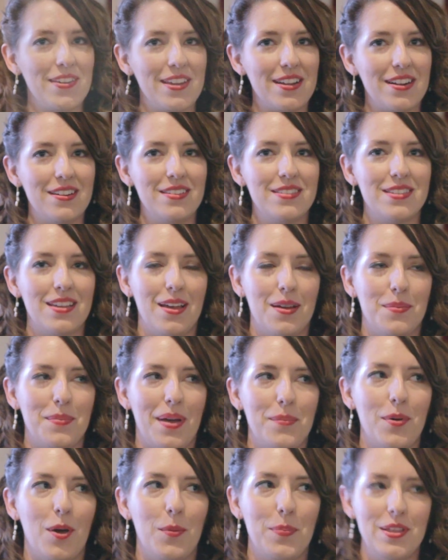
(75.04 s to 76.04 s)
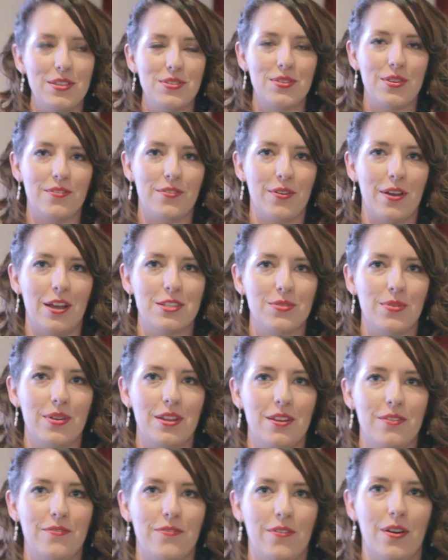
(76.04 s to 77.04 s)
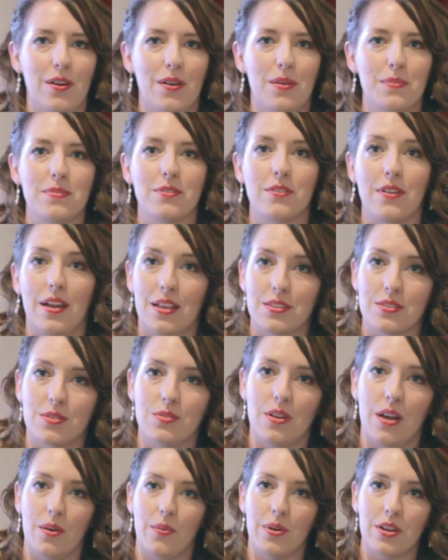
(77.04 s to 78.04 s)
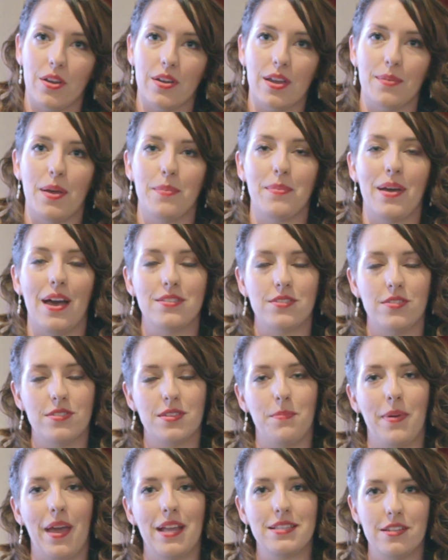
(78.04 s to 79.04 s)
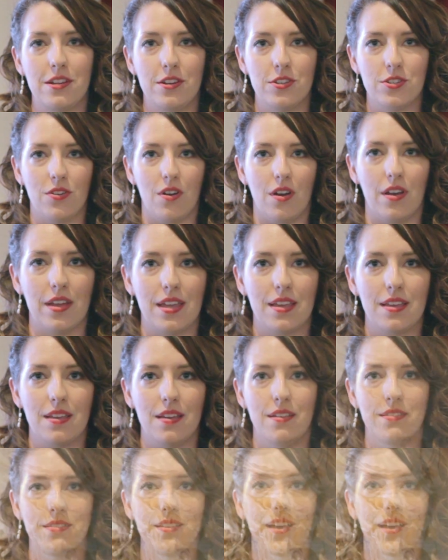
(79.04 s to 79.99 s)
years, um, I'm hoping to have graduated from grad school. I want to go get my master's in painting and drawing because